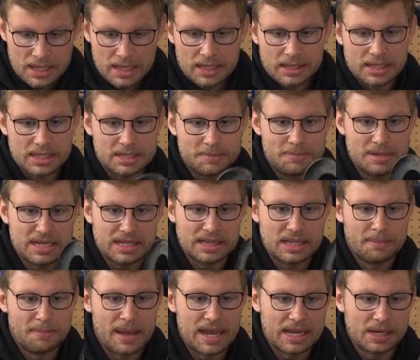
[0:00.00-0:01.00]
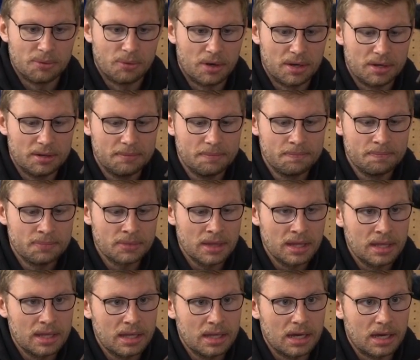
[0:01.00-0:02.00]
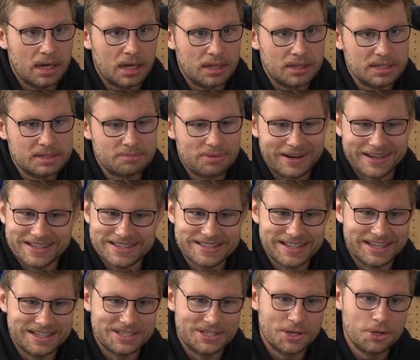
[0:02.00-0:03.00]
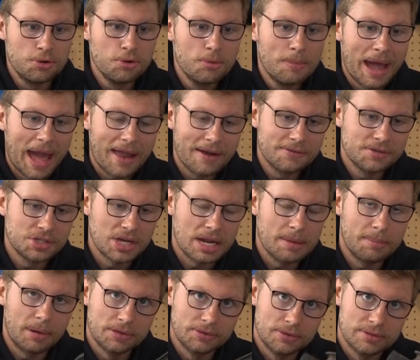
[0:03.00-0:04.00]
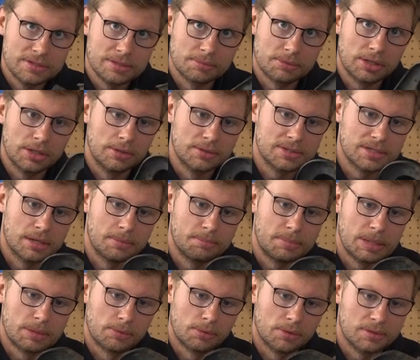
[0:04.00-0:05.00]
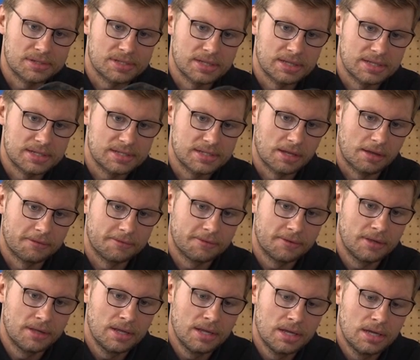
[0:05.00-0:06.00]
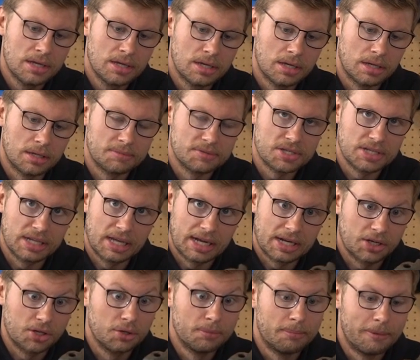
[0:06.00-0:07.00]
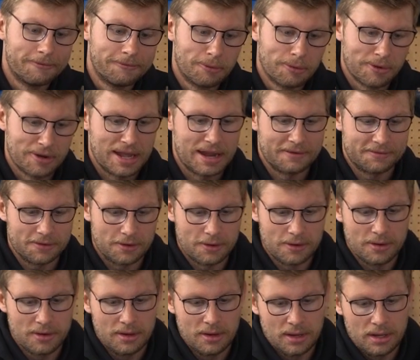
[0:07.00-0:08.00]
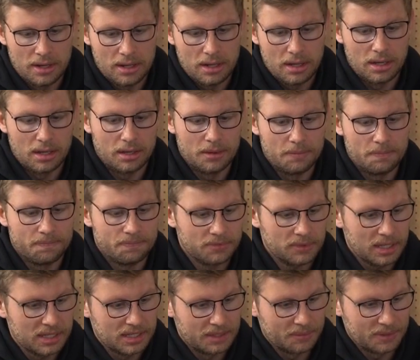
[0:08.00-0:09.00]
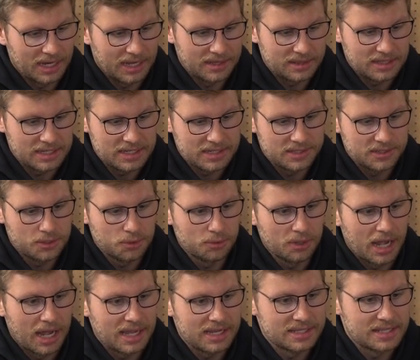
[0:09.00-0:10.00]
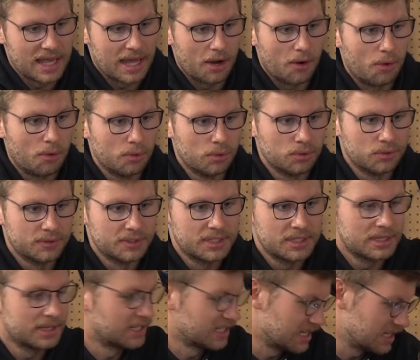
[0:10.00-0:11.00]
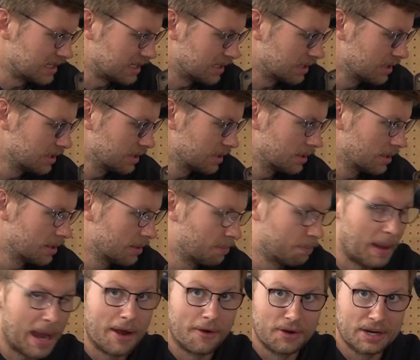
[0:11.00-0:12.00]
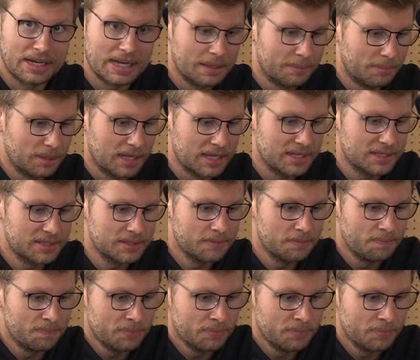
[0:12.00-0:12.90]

This being the main one. This bracket's not in too bad of shape. I'll do some close-up B-rolls of this stuff so you can get a good before and after. And then we got these two guys that hold the bearing in place.